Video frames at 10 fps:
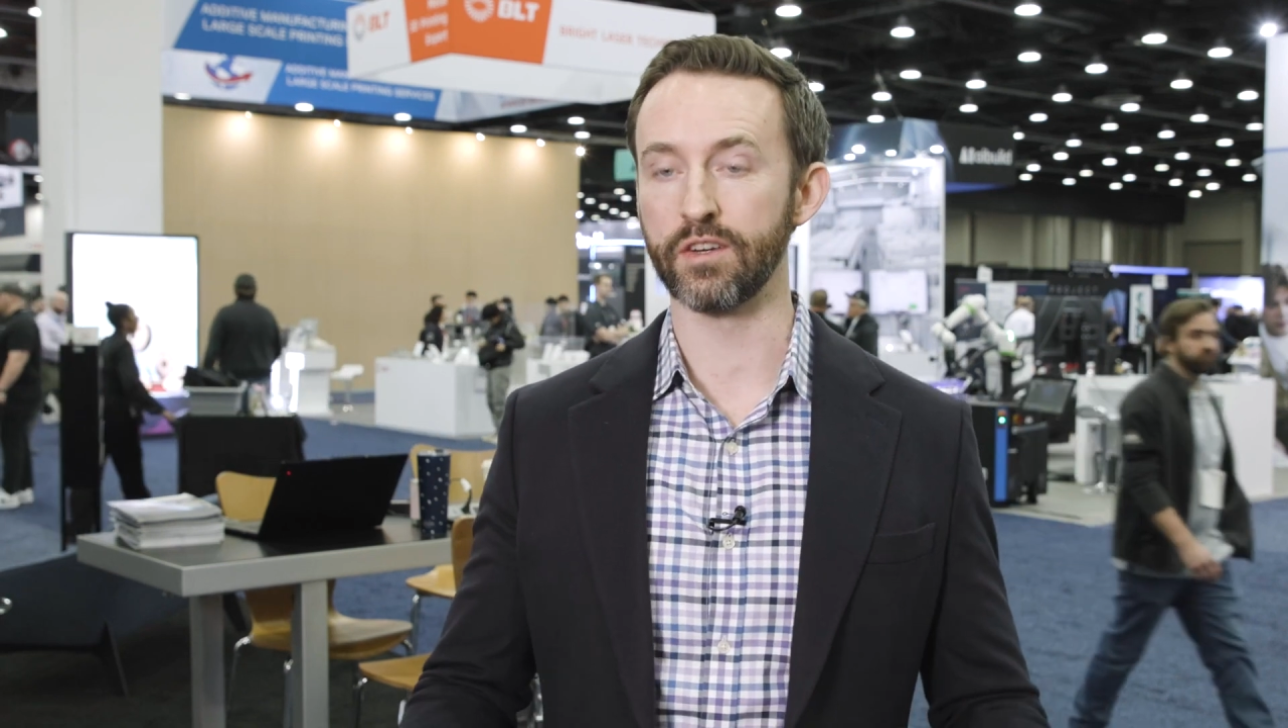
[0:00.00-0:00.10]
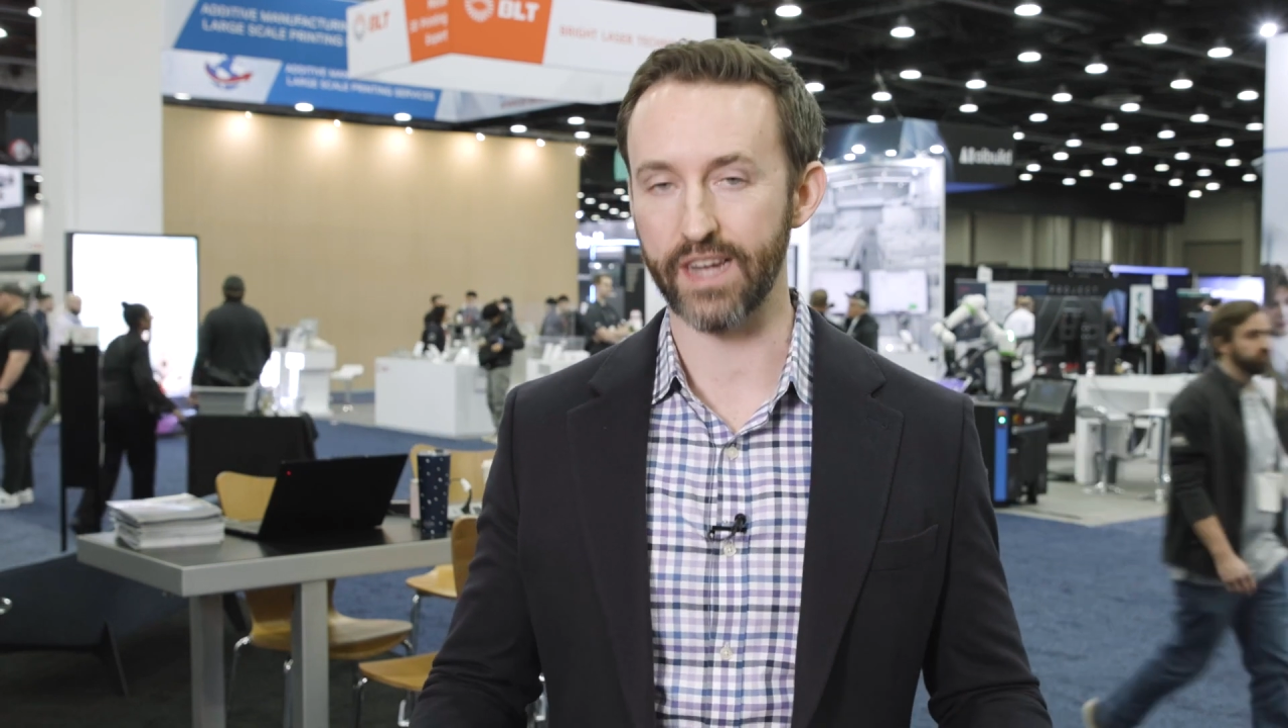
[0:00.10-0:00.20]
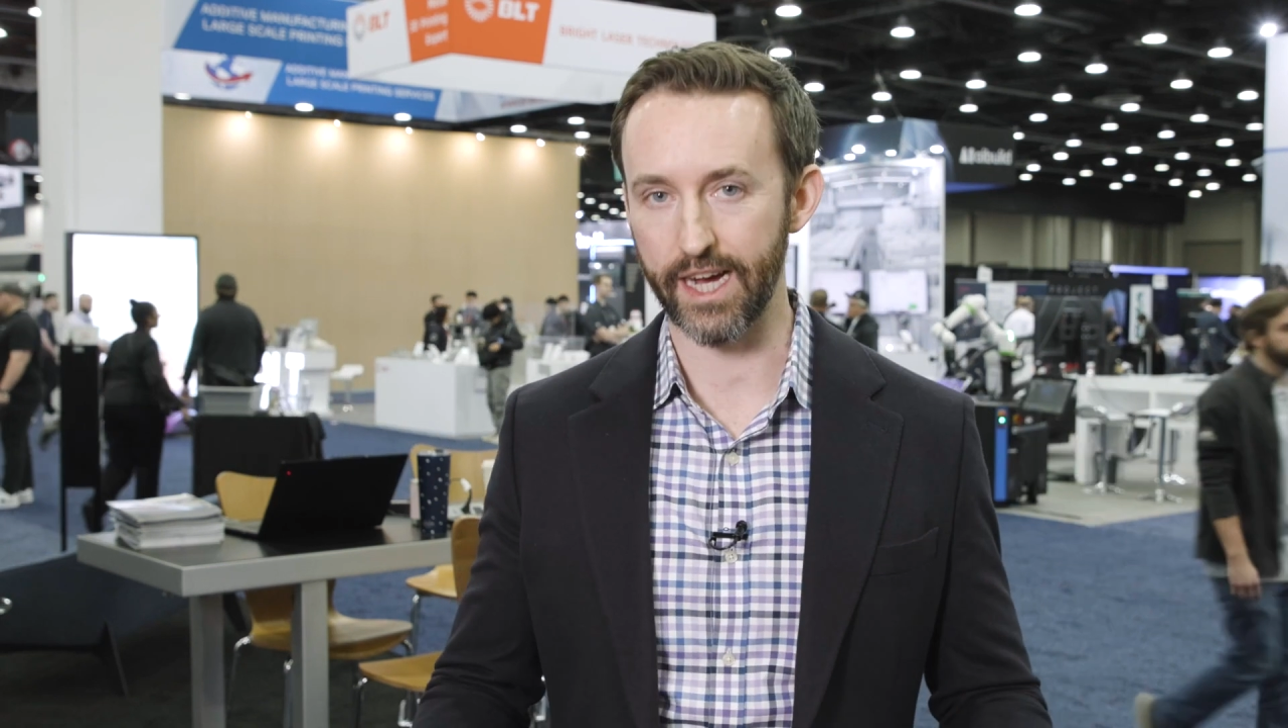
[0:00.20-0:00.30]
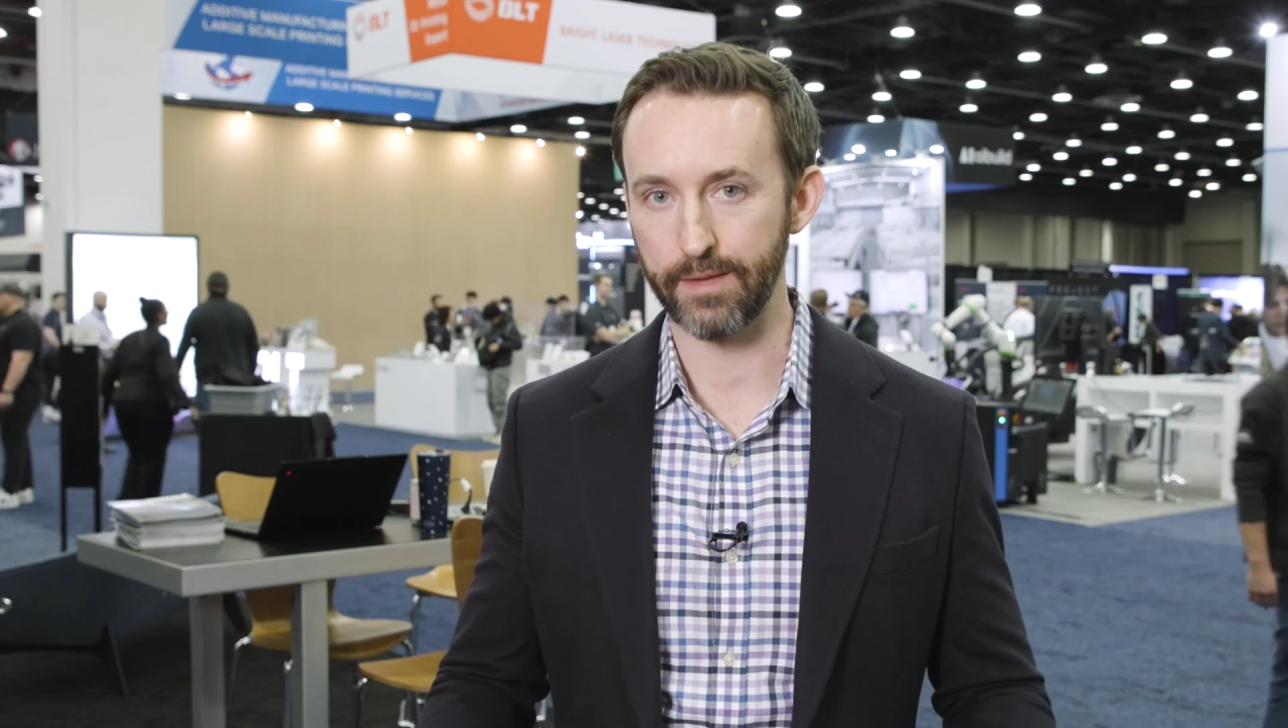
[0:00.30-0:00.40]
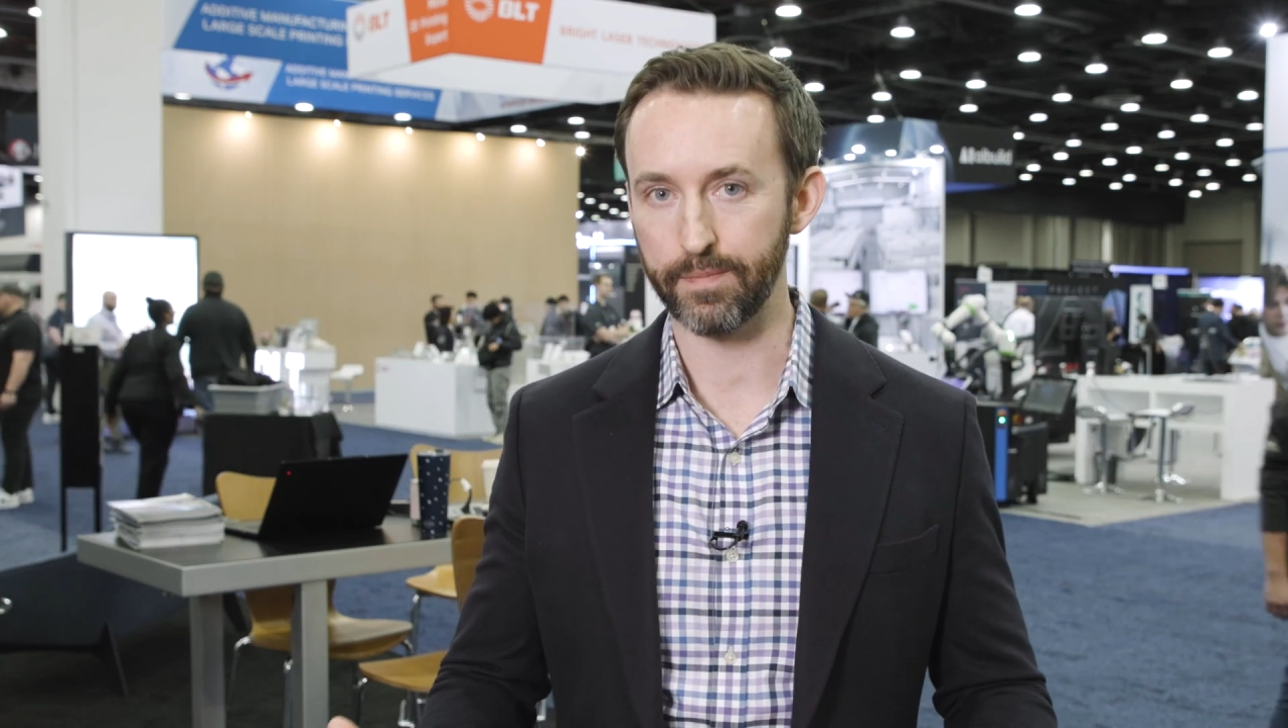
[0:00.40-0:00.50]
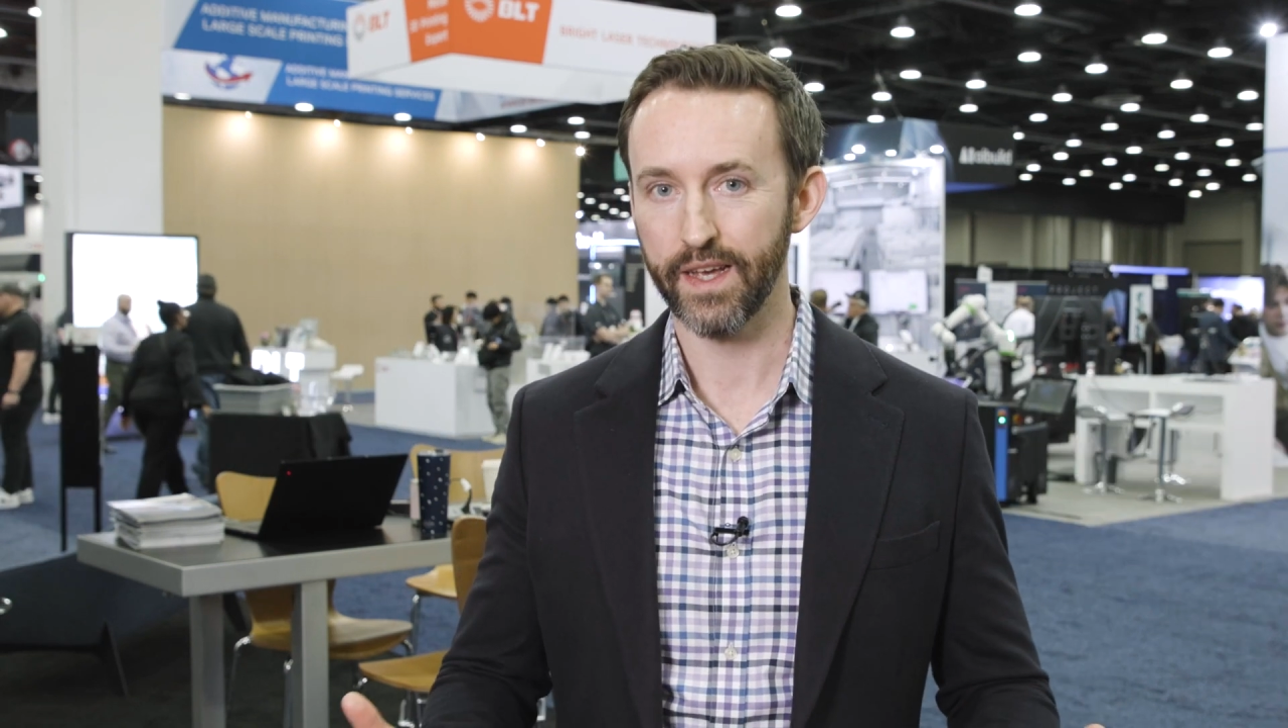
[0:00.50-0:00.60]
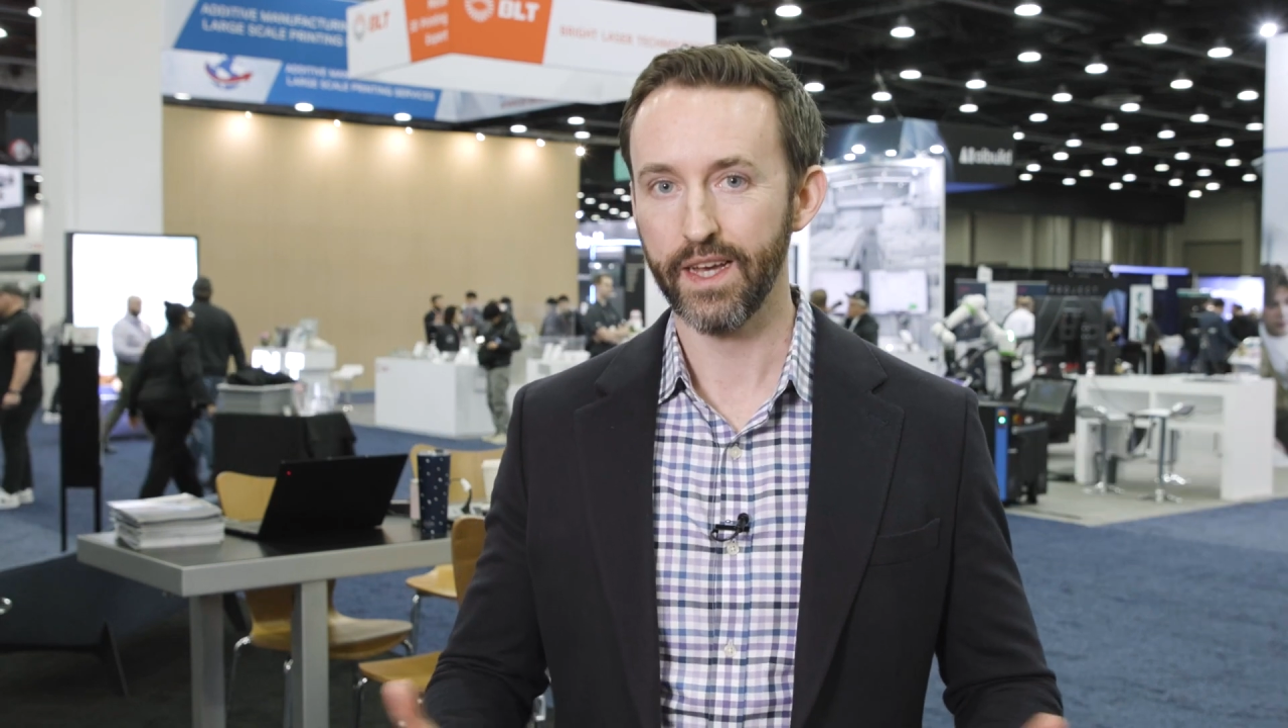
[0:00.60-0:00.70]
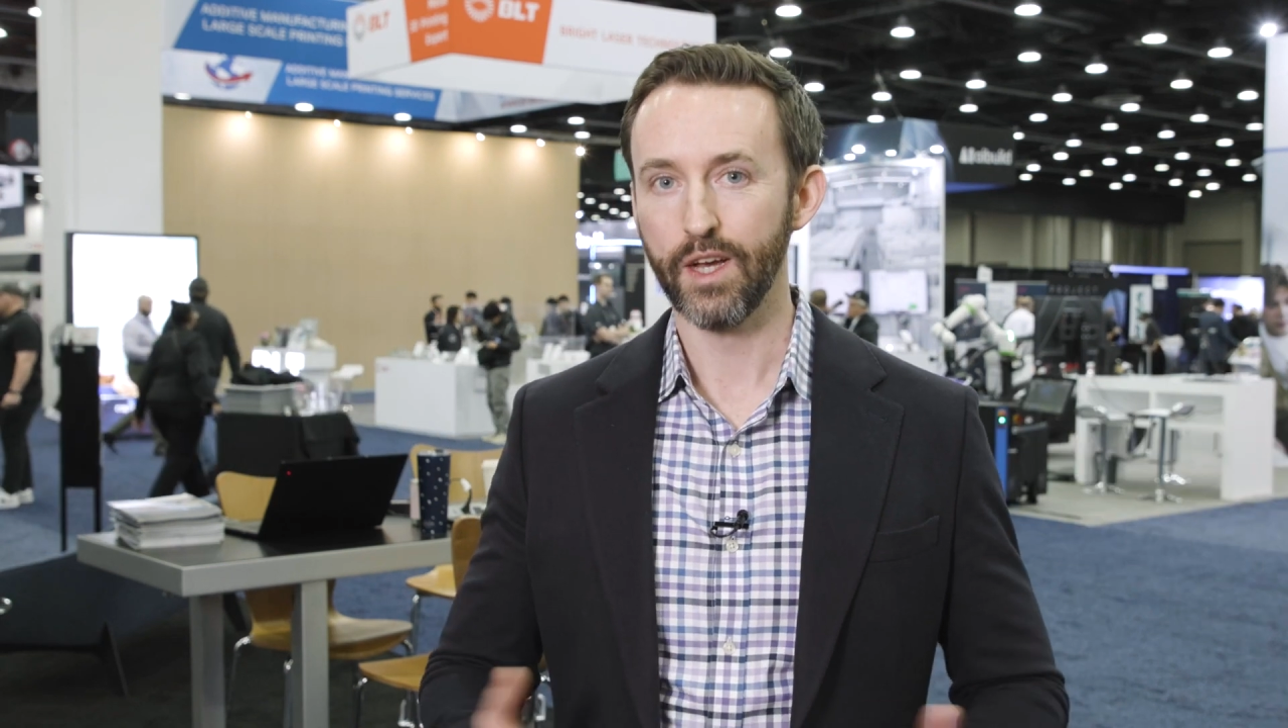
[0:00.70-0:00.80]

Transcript: time.